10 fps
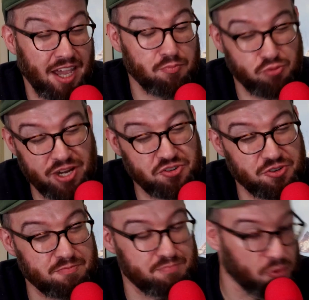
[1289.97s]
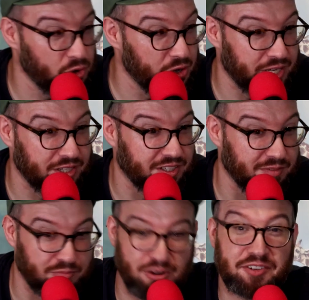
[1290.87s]
I pressured a boy into
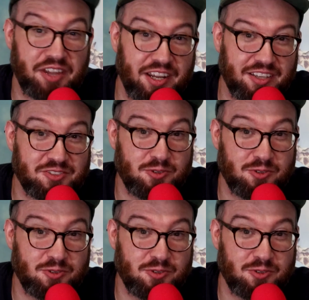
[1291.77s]
impregnating his